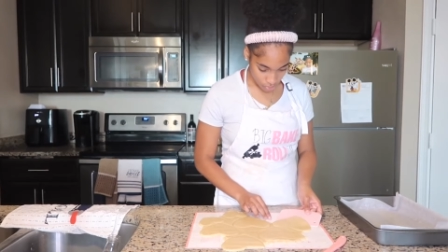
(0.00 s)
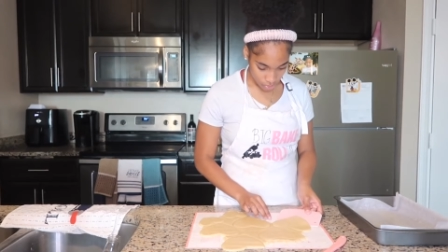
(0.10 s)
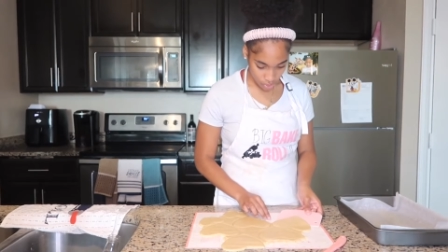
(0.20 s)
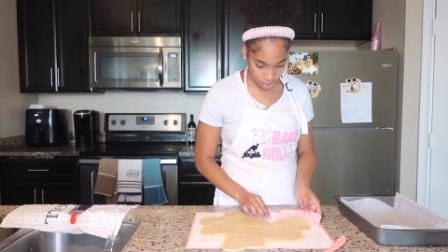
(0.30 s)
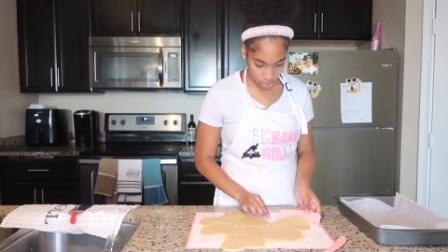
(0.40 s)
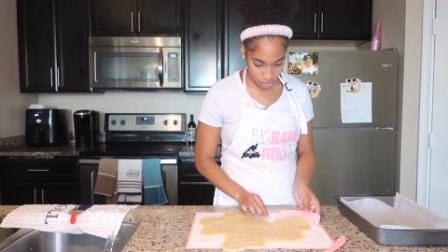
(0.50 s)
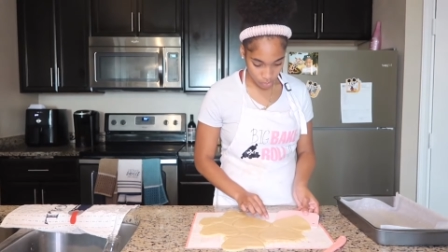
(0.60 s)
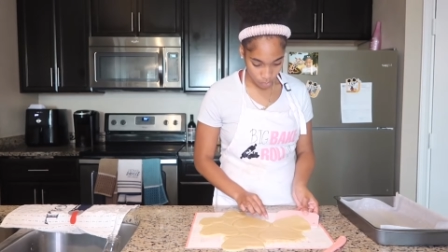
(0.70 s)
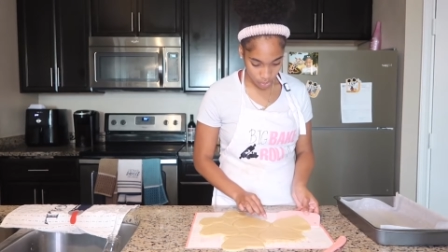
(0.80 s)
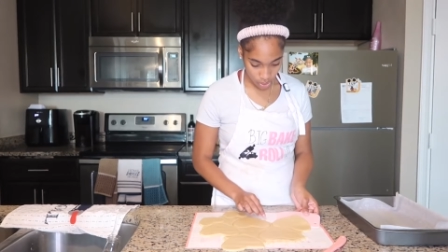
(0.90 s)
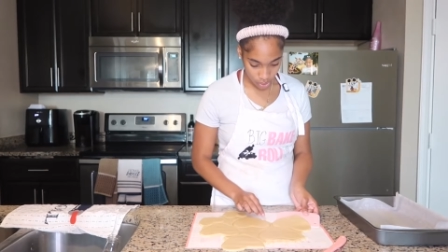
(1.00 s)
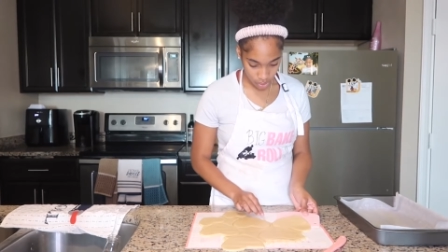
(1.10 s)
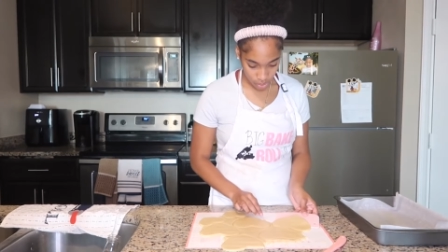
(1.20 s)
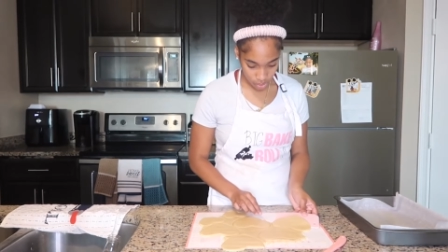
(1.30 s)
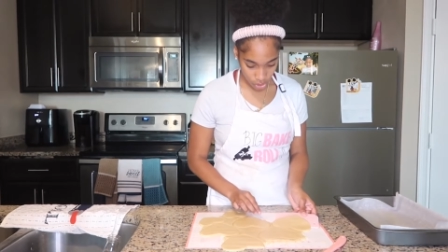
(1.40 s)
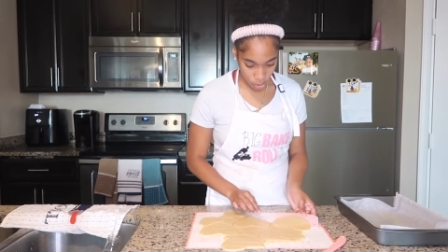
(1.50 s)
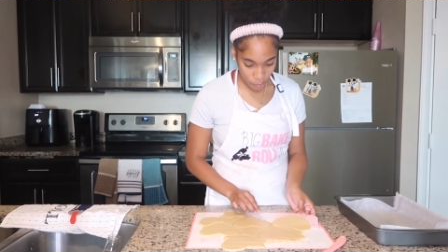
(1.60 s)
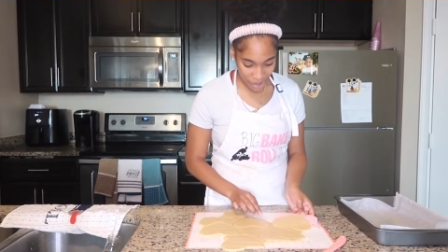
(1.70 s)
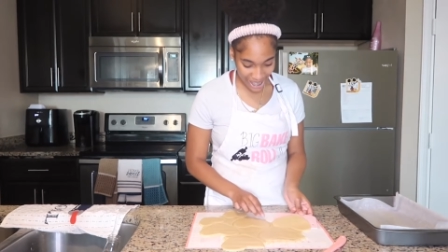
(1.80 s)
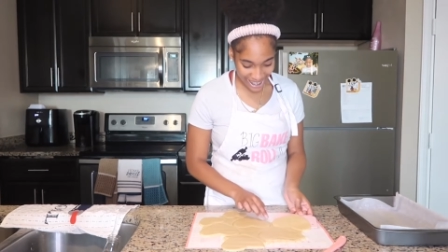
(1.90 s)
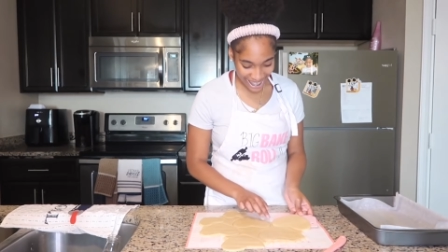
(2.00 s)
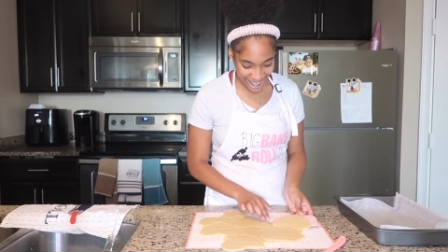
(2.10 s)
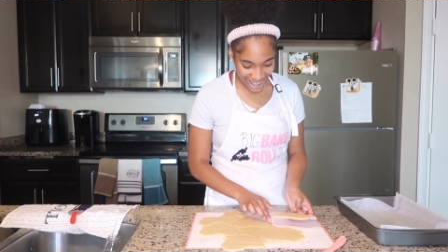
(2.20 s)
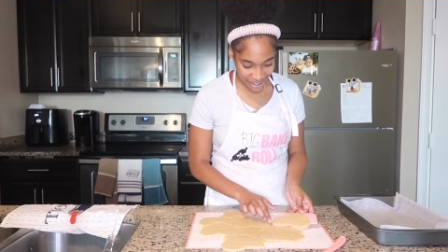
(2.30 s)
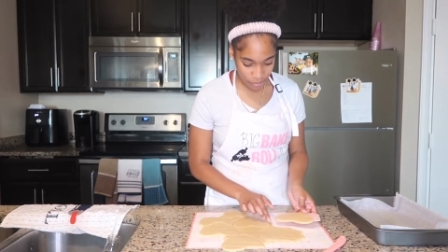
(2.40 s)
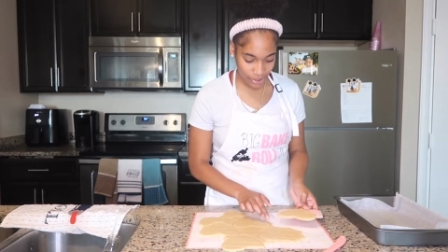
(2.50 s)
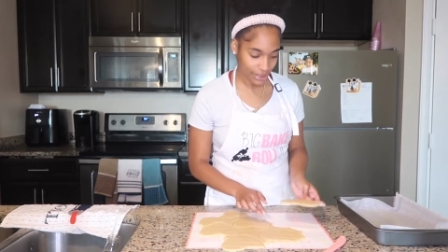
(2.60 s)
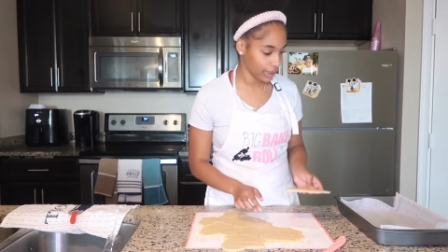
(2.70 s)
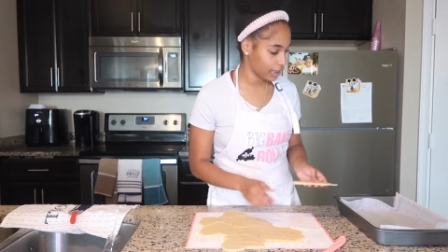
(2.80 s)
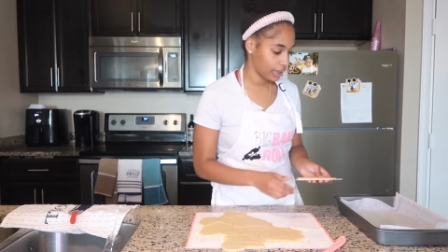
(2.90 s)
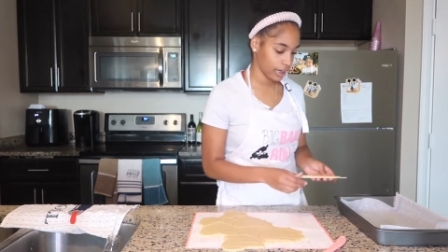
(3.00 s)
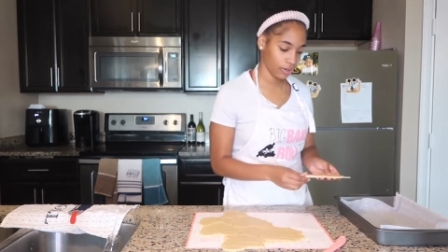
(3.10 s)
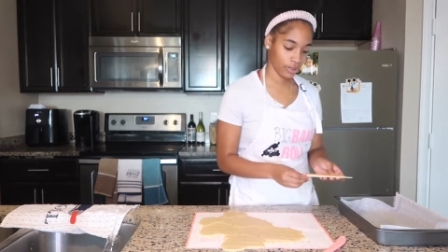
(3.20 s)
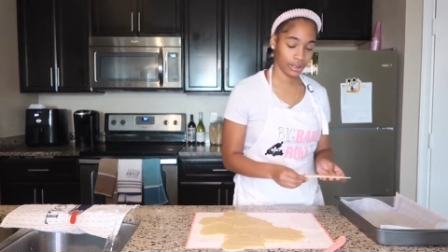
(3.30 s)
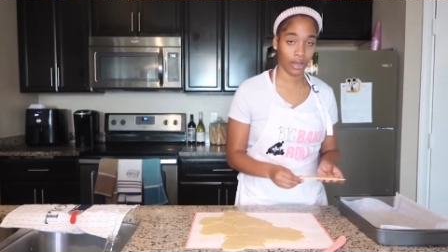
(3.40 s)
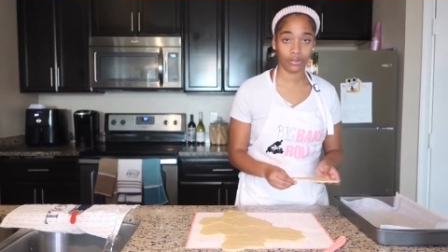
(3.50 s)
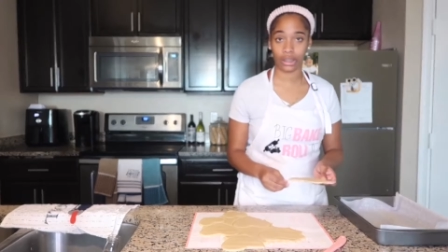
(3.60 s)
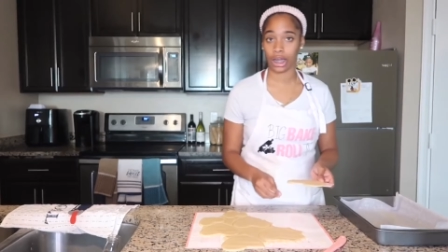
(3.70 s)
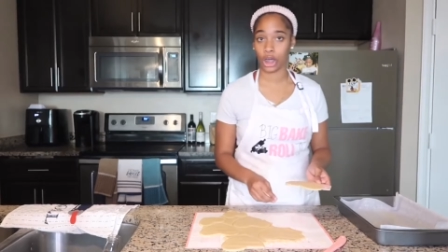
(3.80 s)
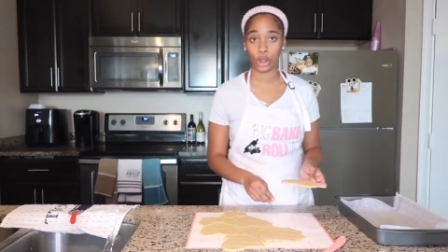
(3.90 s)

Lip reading: see, that's way easier. Oh my god, I'm excited now, because I was like,